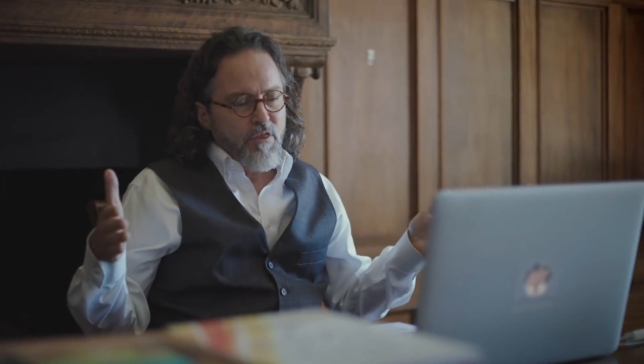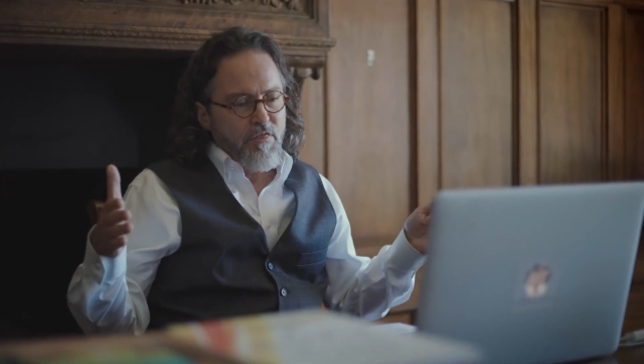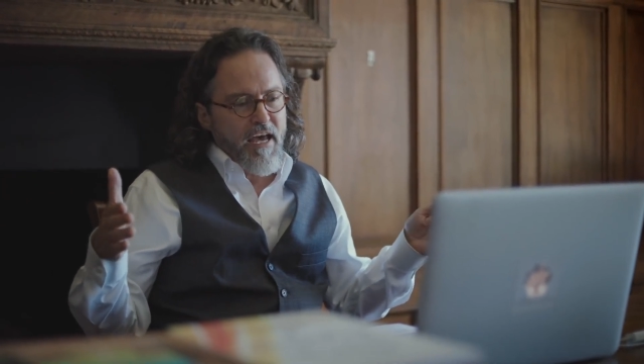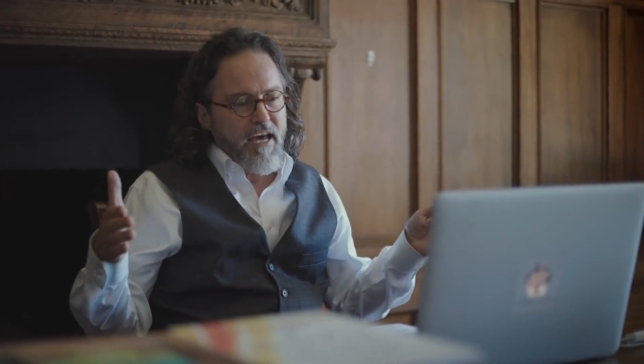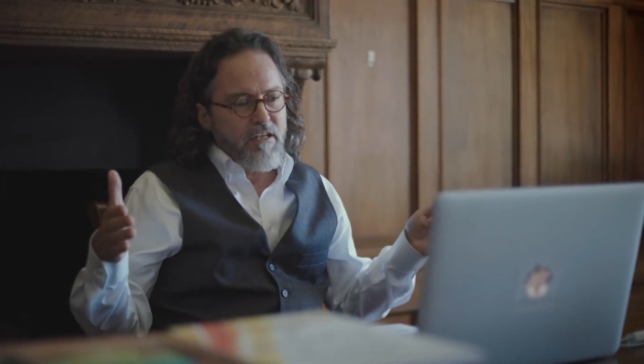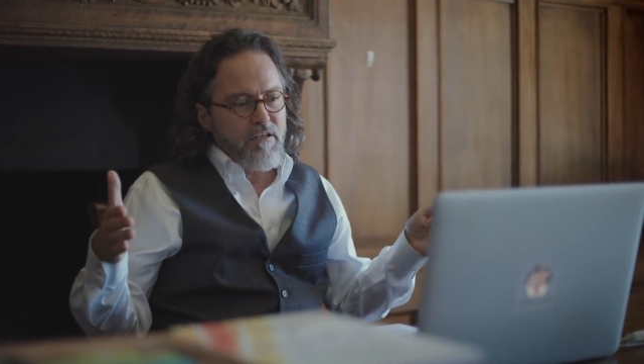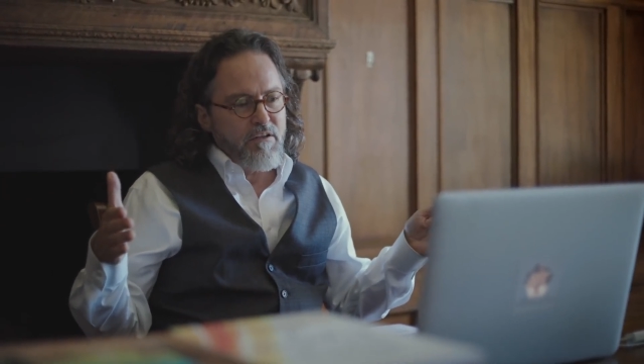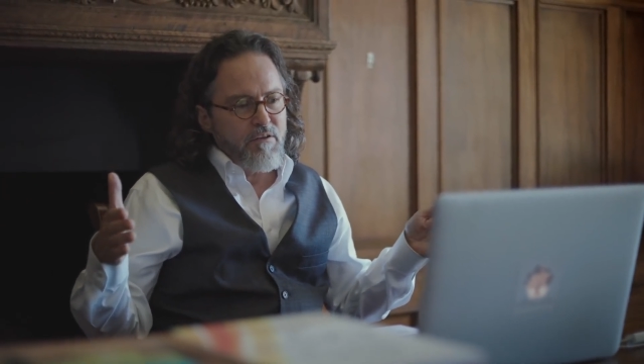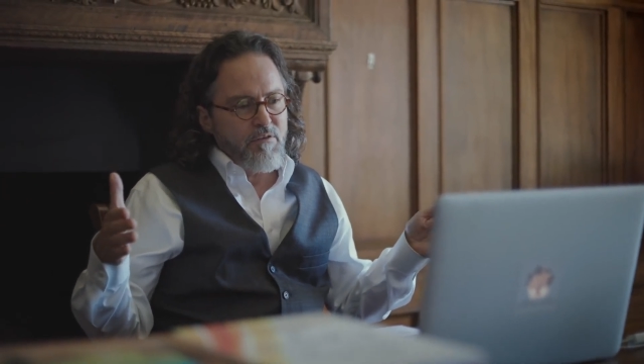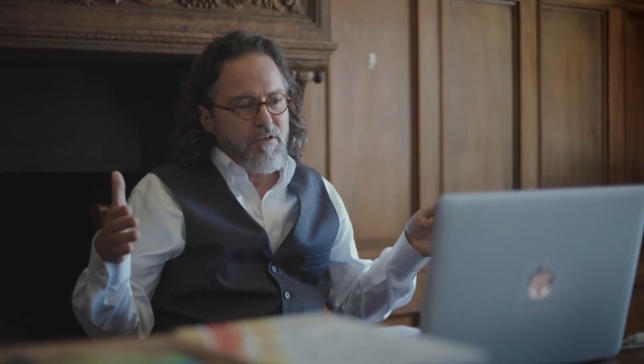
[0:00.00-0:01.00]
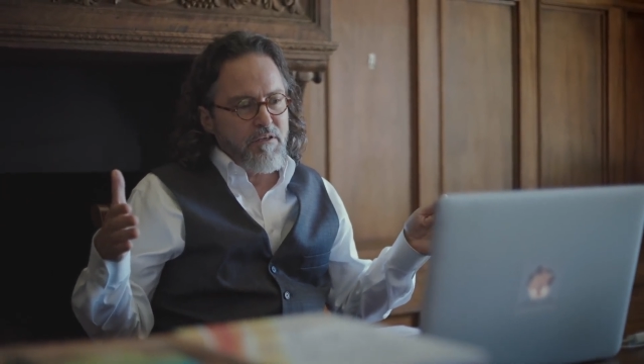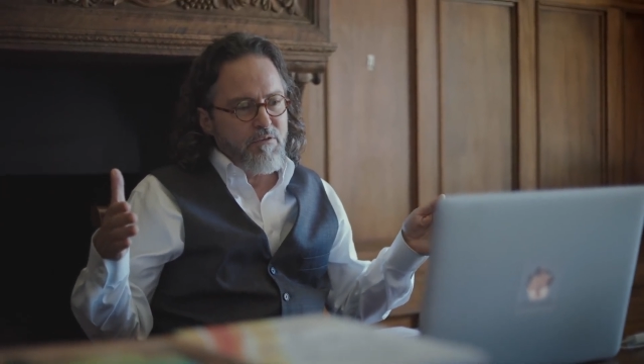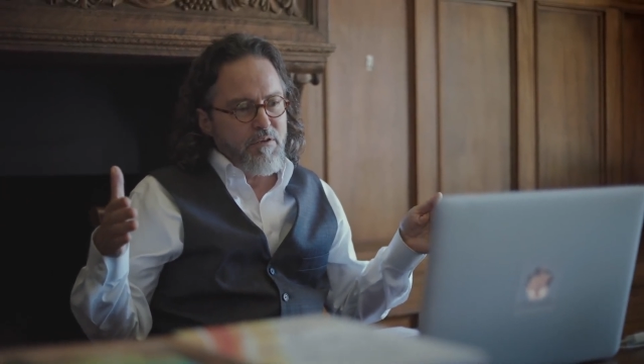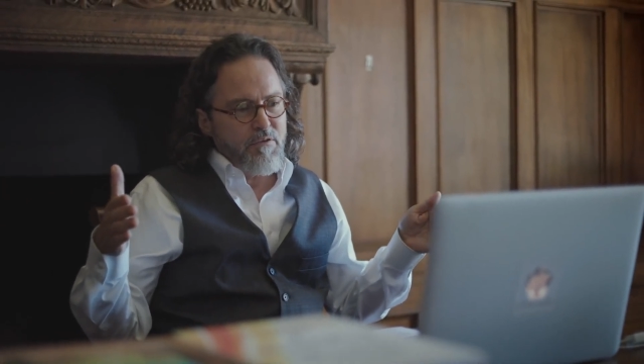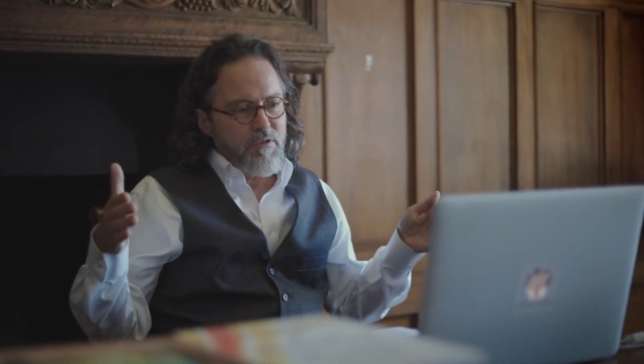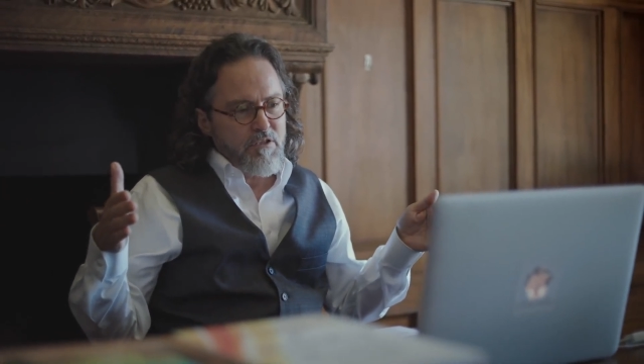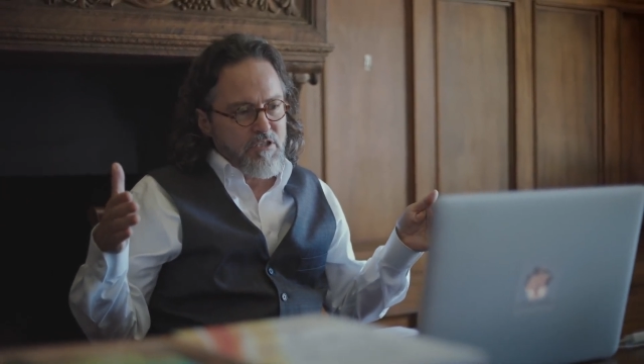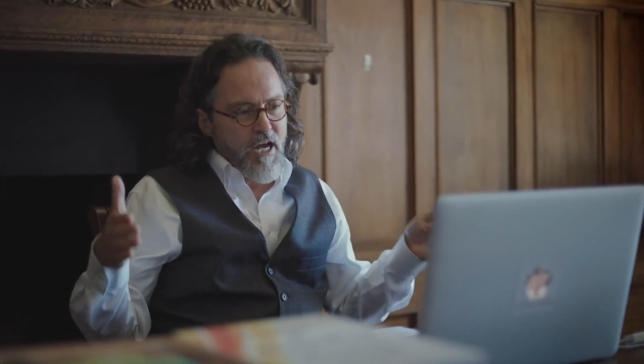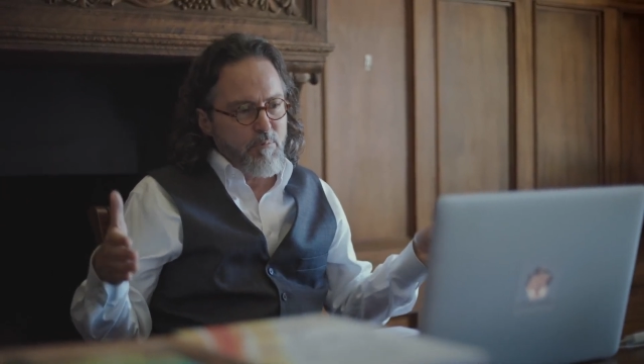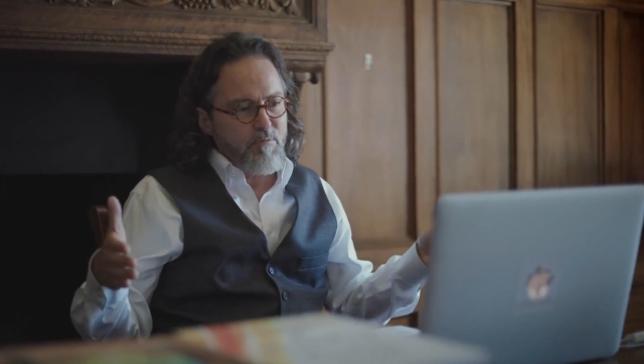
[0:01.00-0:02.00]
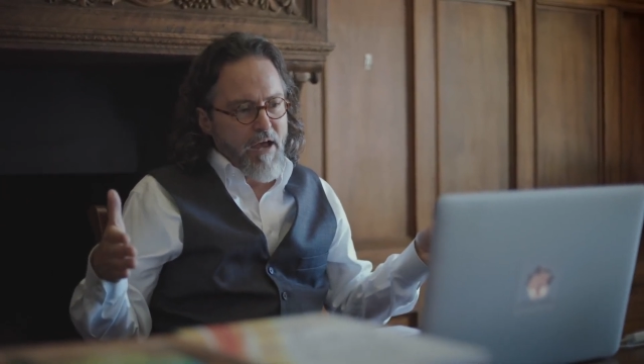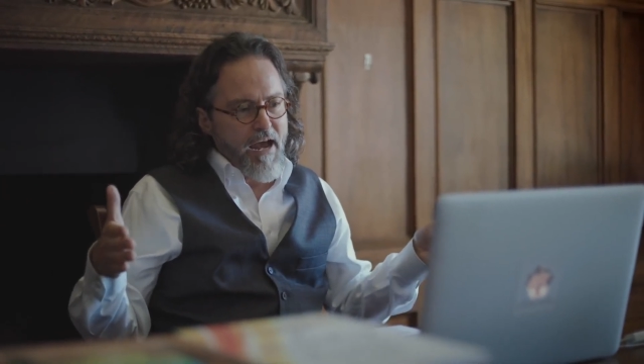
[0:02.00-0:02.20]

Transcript: that the type of